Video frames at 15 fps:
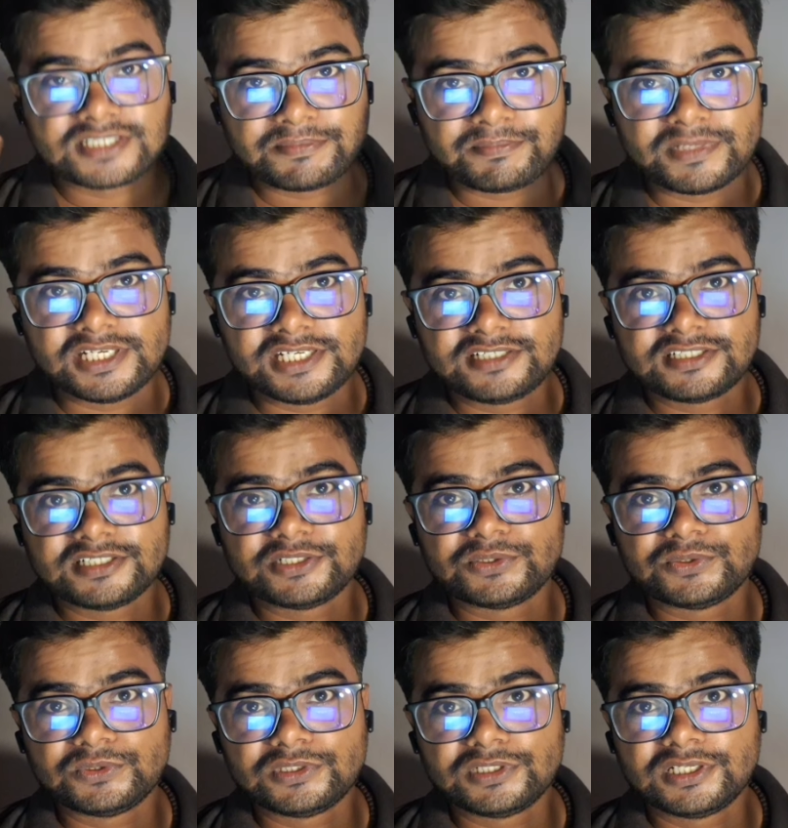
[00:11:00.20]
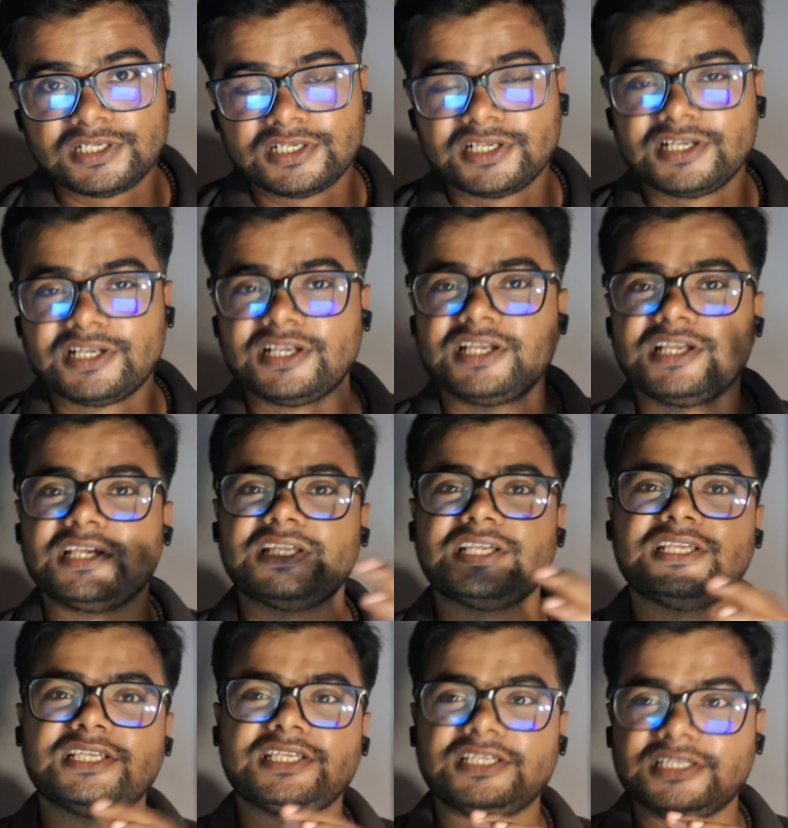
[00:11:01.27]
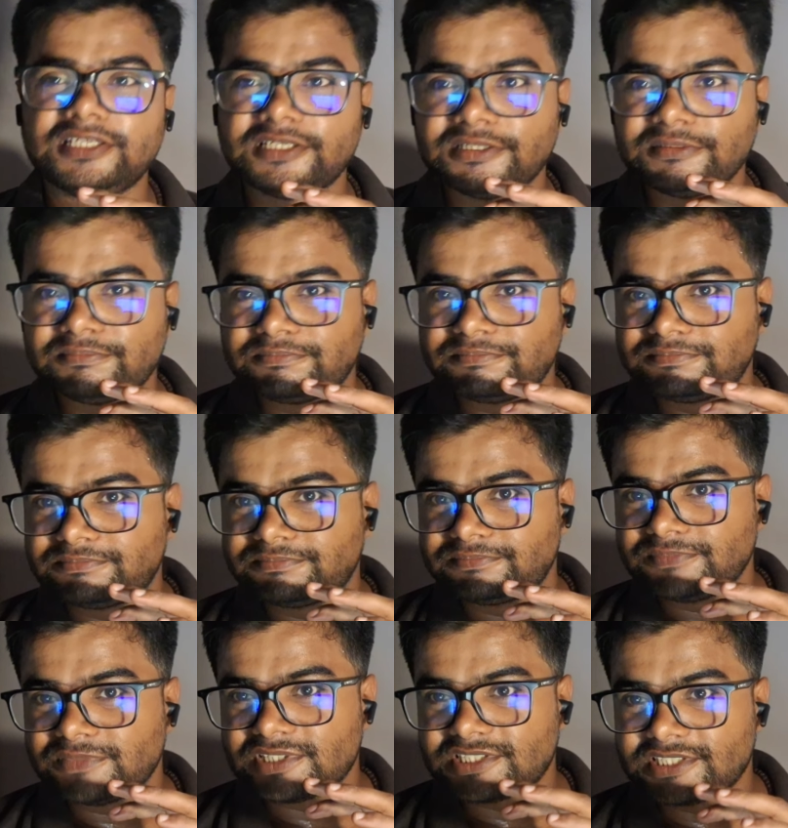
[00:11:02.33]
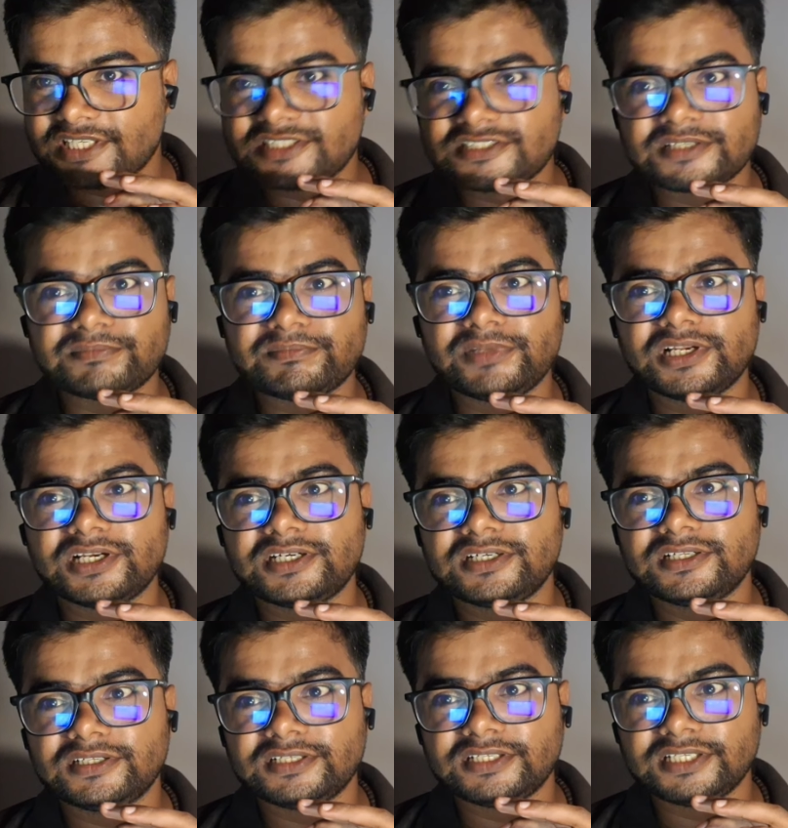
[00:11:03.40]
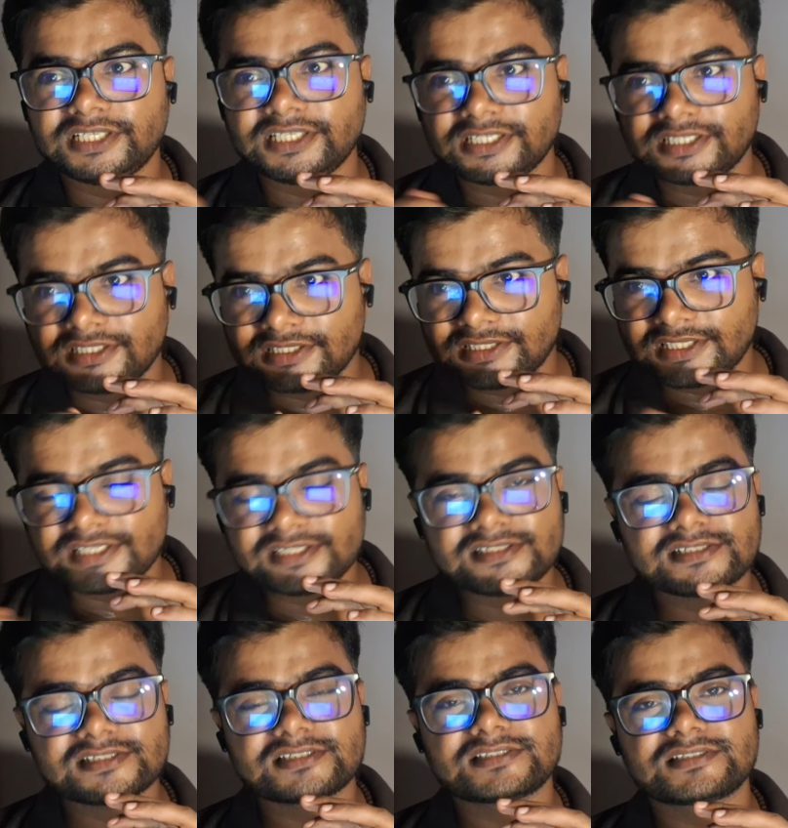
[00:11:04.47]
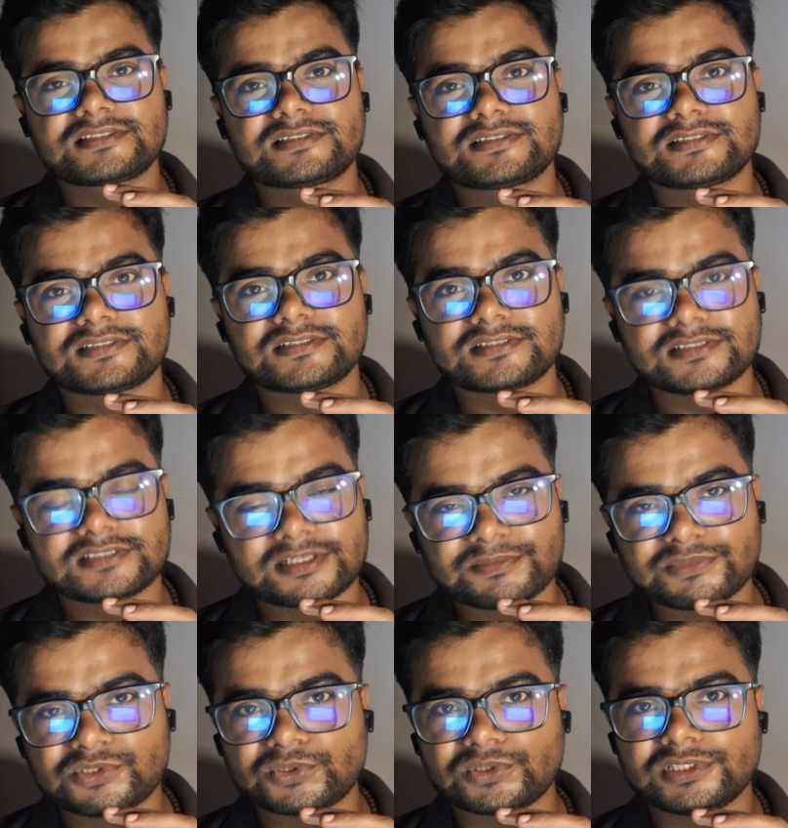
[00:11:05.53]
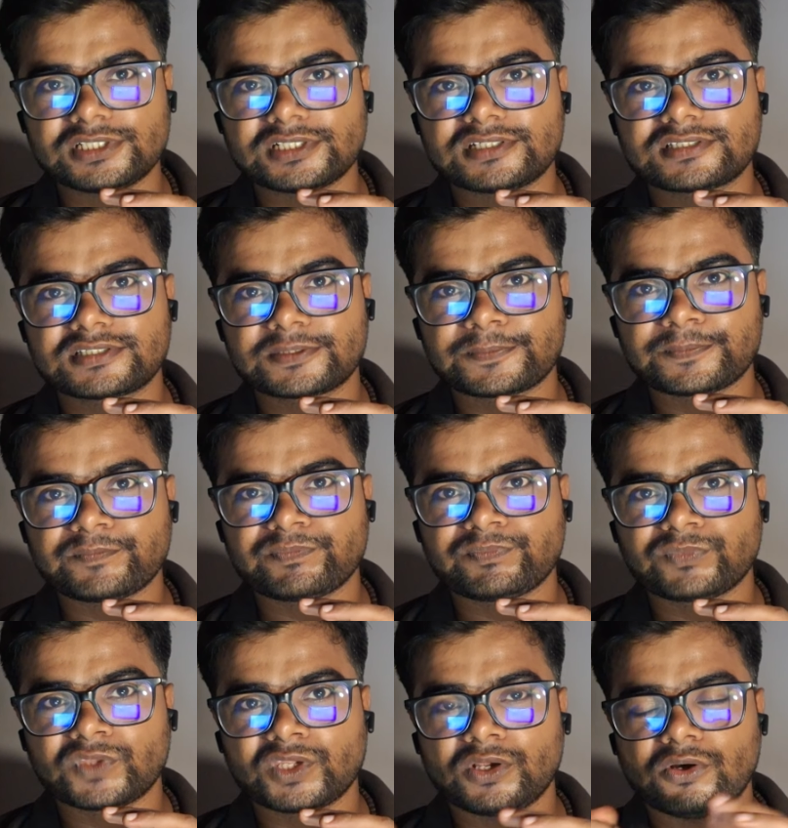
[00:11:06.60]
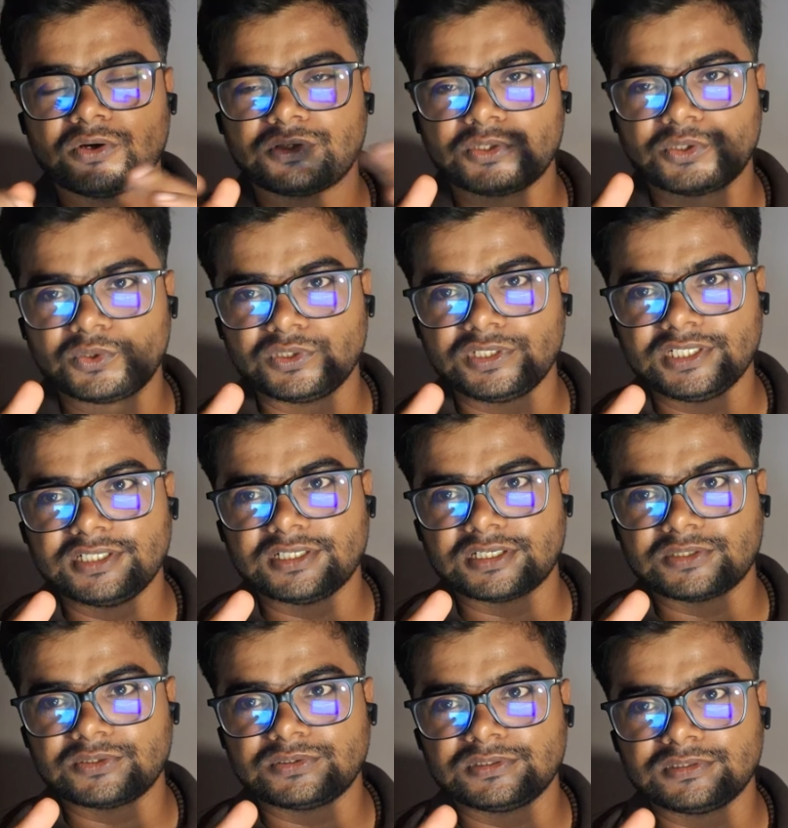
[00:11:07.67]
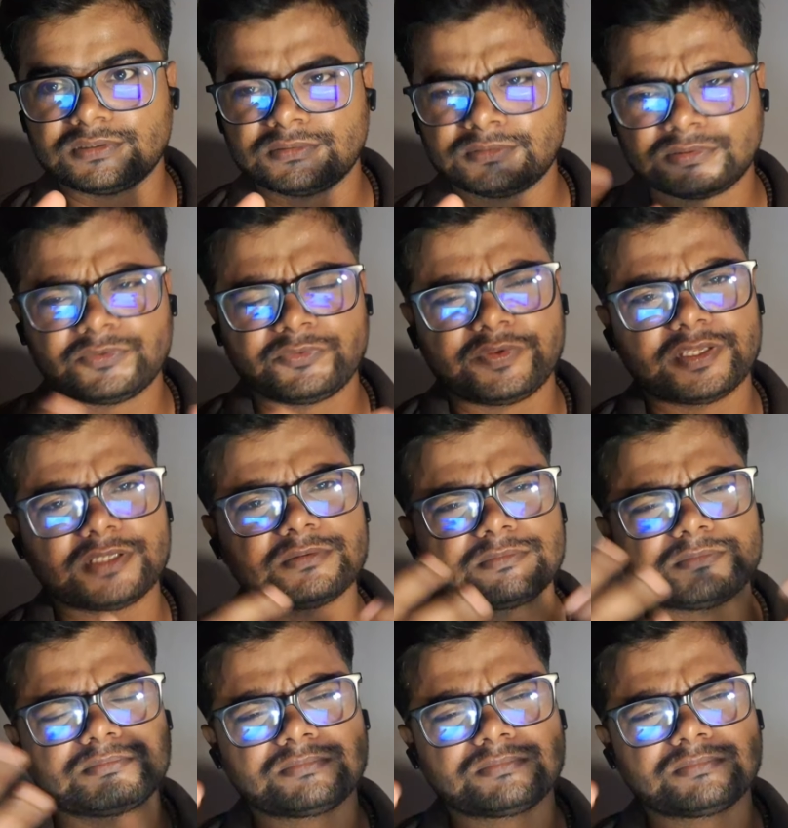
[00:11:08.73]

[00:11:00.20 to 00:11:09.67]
some military rule. He sheds some blood. He kills some soldiers on a holy ground where